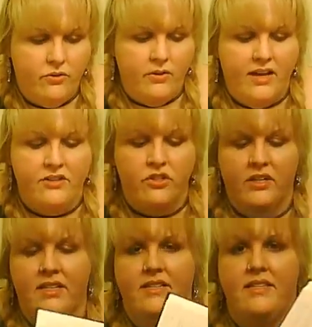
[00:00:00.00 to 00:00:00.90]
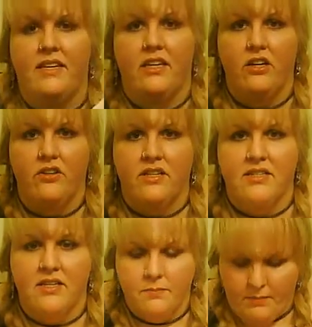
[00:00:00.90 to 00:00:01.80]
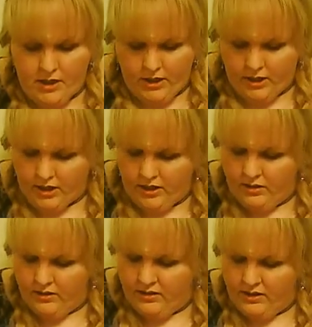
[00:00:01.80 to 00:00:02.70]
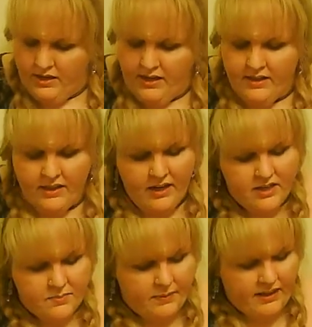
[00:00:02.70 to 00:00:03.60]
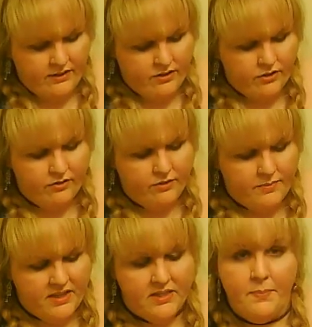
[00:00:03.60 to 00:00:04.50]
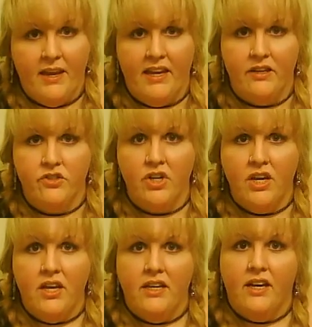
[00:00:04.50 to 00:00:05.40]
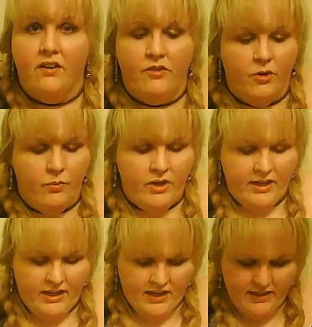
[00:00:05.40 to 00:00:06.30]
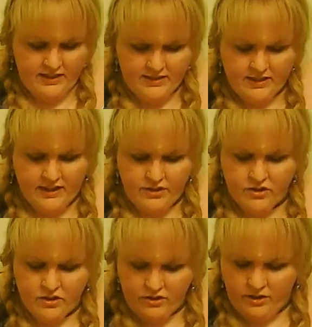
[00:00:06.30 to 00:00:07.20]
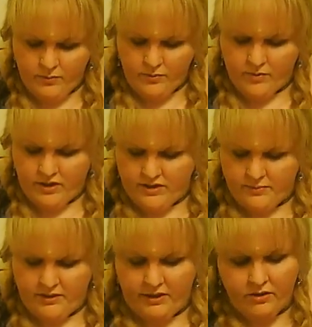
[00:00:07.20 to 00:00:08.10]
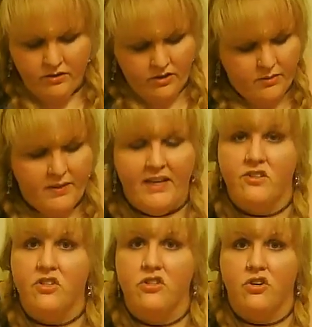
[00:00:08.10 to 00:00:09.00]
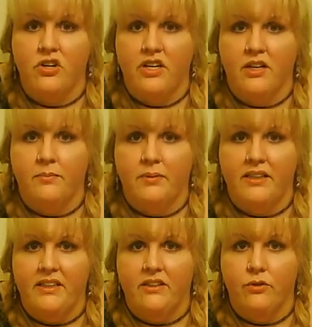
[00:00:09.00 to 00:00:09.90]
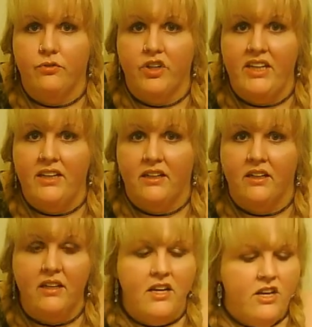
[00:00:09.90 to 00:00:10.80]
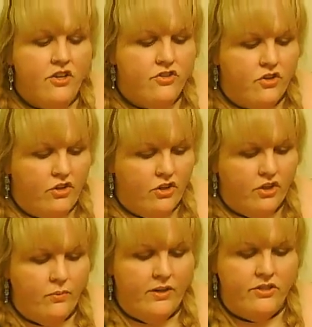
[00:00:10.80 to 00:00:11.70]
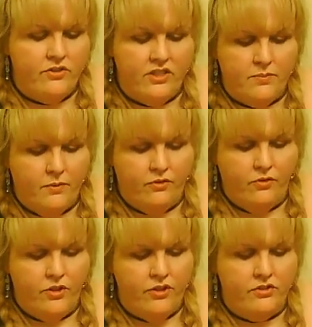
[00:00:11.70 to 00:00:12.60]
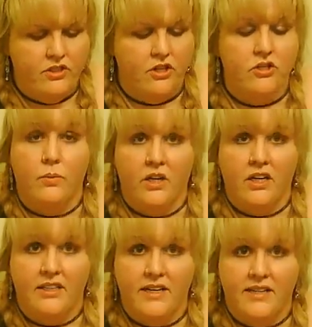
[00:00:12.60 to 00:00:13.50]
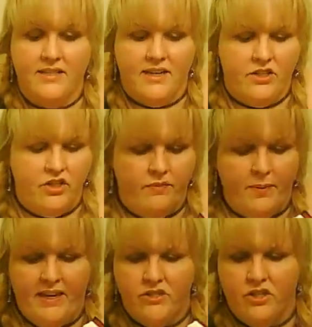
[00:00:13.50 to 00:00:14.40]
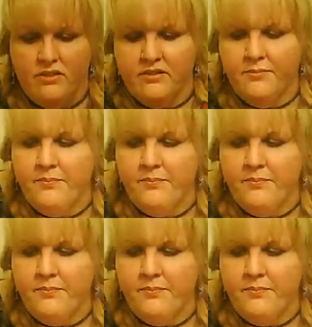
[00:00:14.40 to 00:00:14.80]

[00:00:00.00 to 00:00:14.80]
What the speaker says: As you can see here, this is marker that has bled through from this page. Now if you're working on this side, you certainly wouldn't want it to bleed through to the page that's already completed over here. So you're going to want to do this before you start to work on the next section of pages.